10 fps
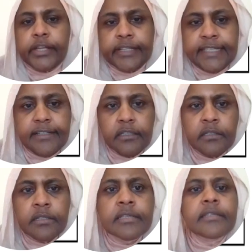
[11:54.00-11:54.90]

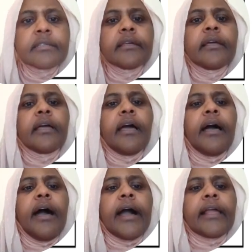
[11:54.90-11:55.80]
details,
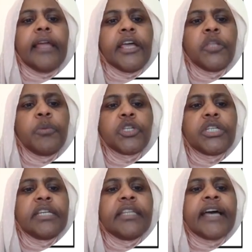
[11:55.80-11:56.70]
a client
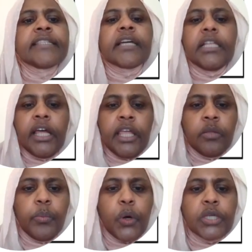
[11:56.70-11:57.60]
machine has a
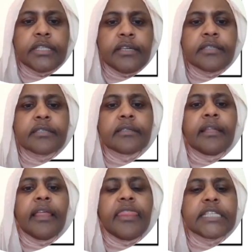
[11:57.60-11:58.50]
client process.
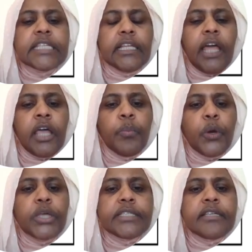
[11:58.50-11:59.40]
This client
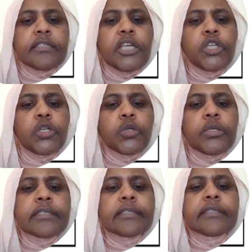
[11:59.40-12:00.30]
process issues